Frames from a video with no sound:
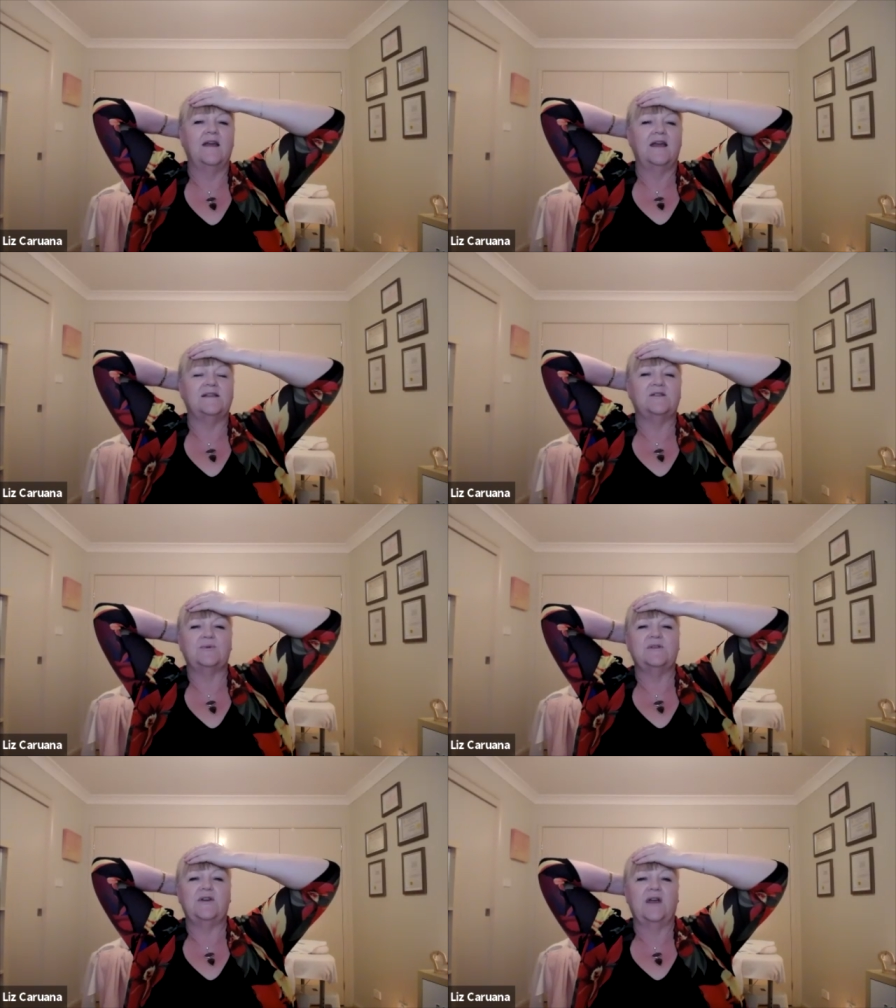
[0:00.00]
It's
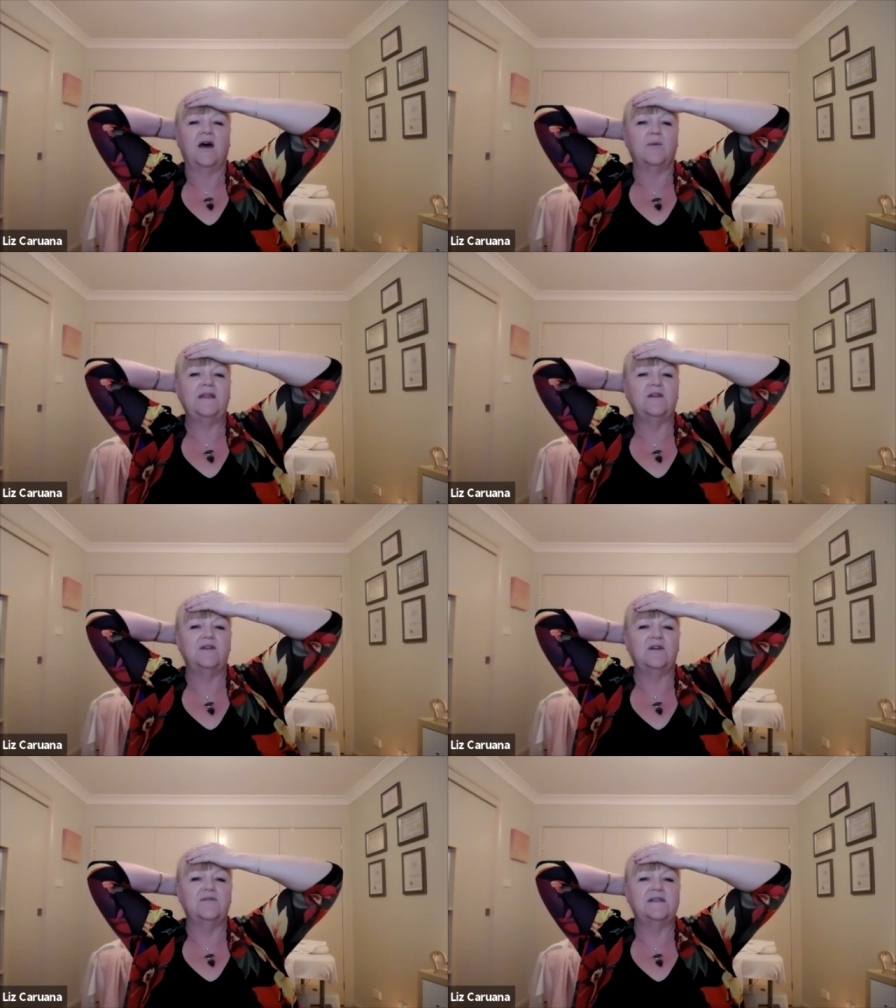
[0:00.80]
also calming the
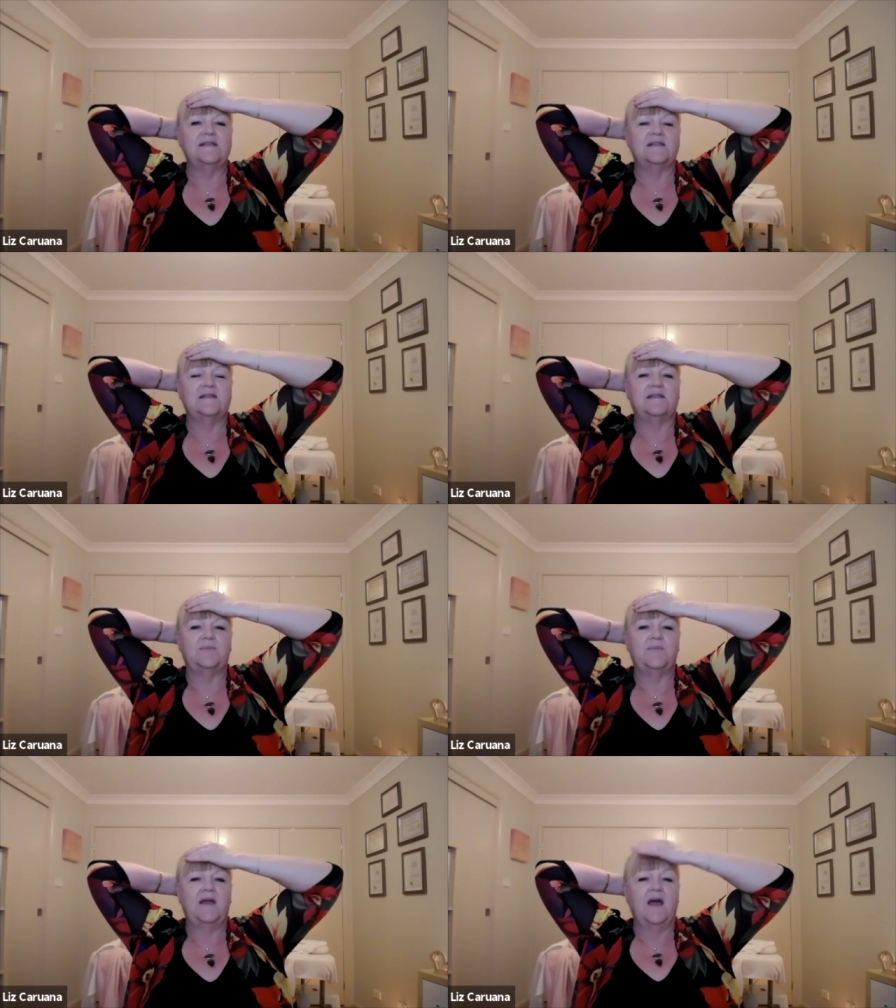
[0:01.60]
nervous
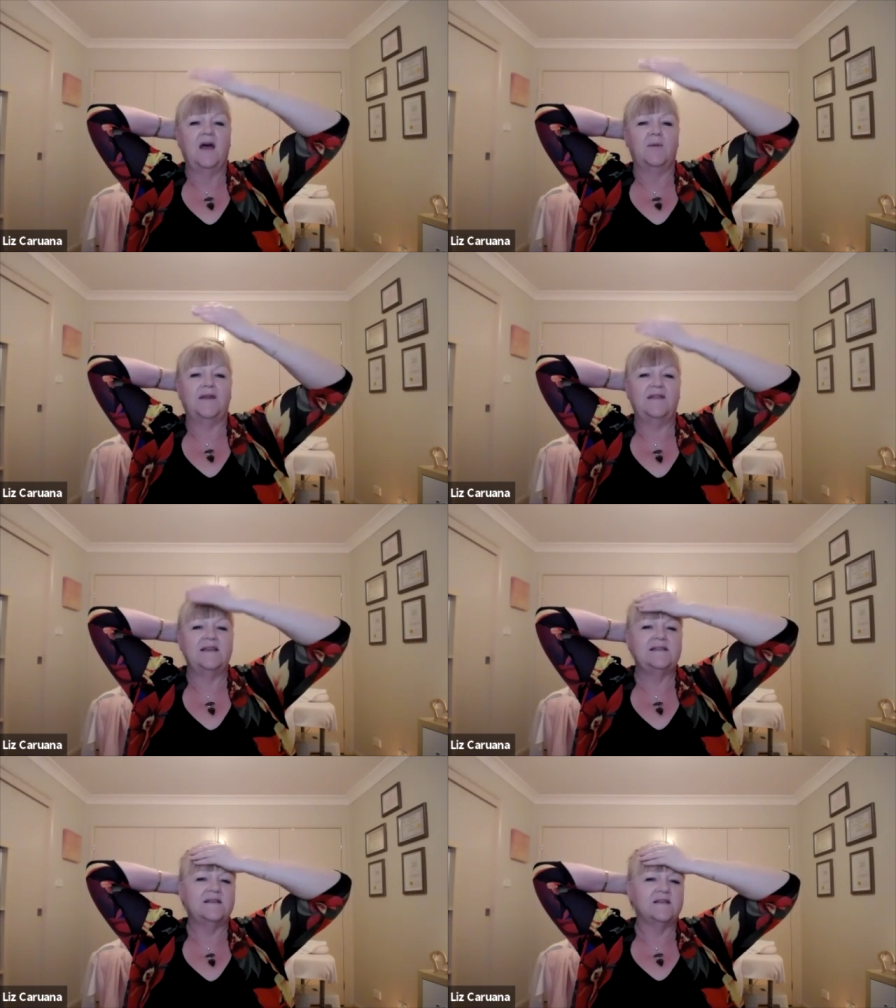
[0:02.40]
system, but
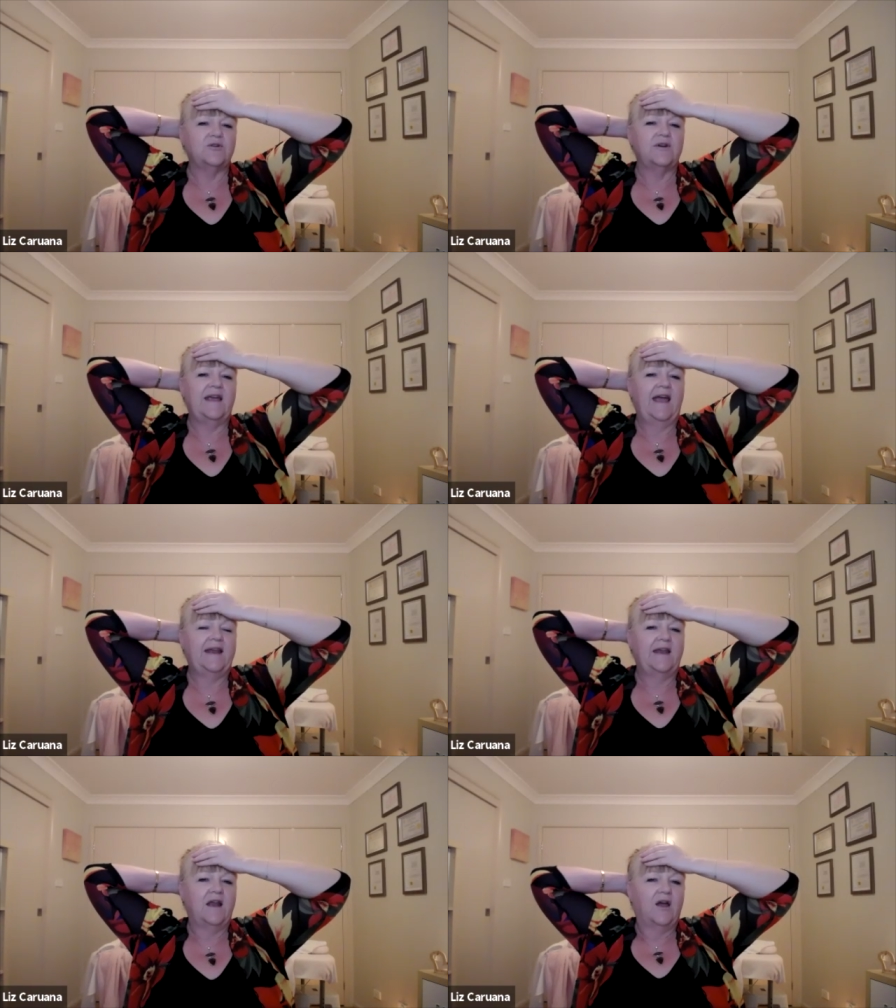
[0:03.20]
this is
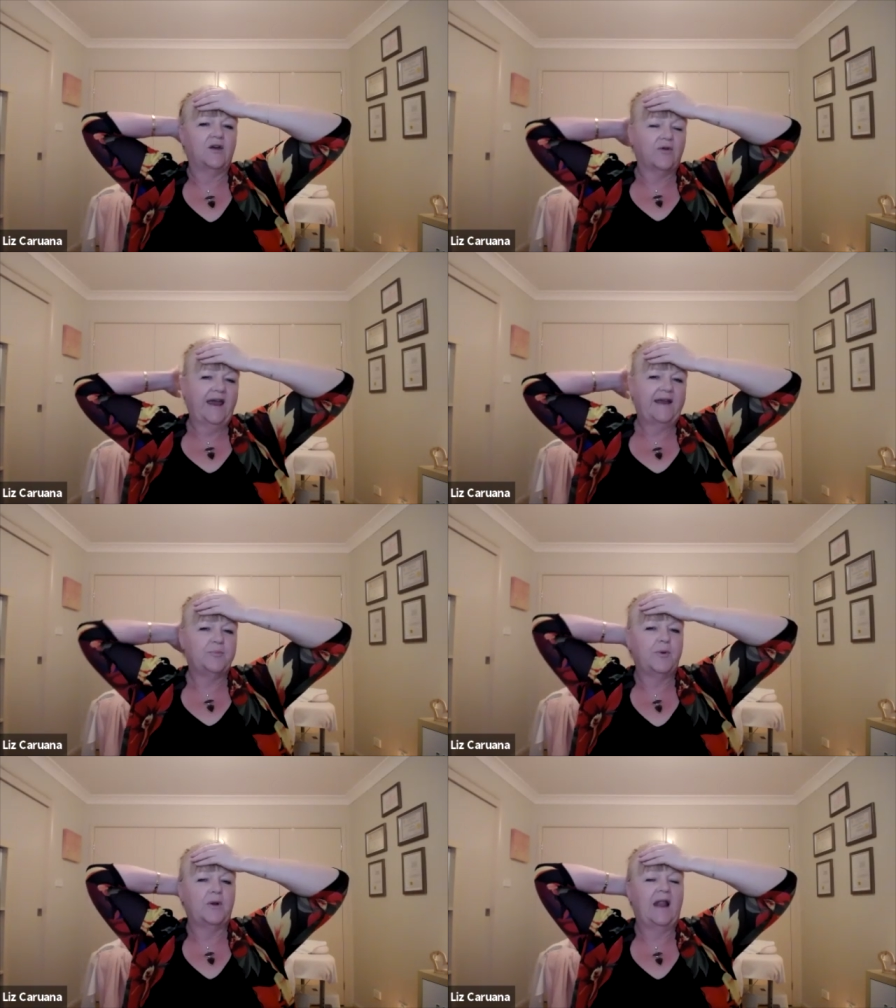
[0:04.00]
creating a great
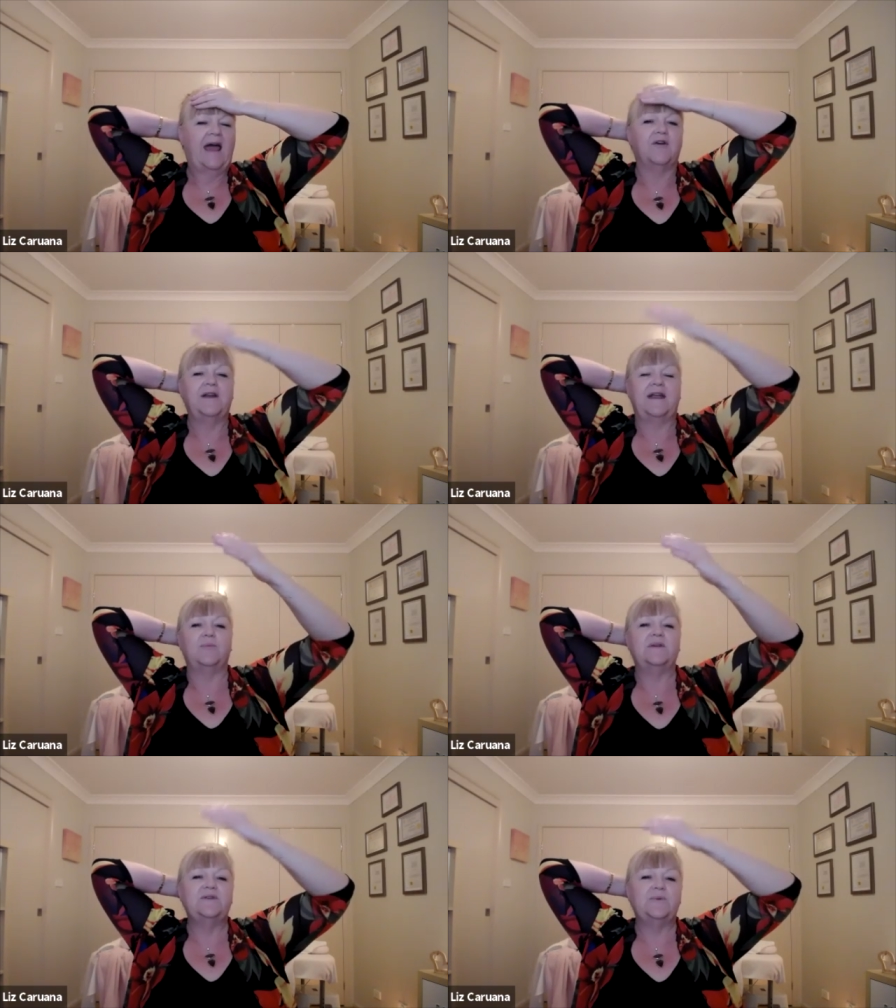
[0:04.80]
polarity
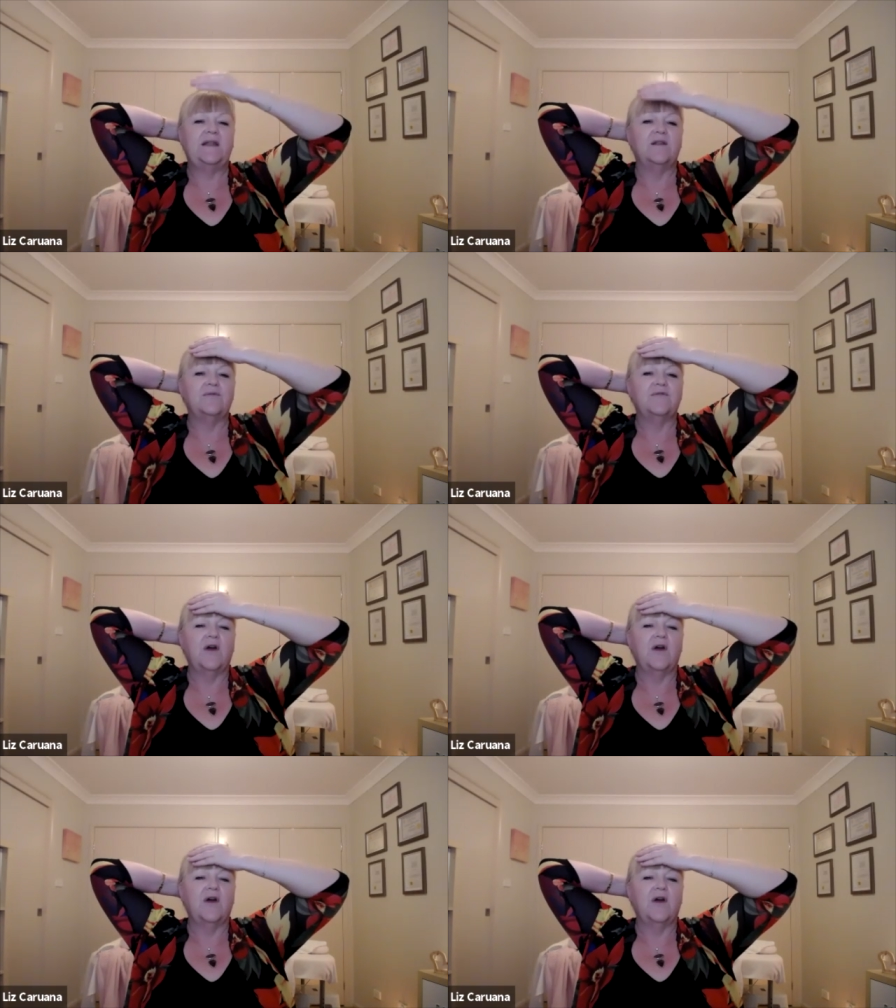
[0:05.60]
between the front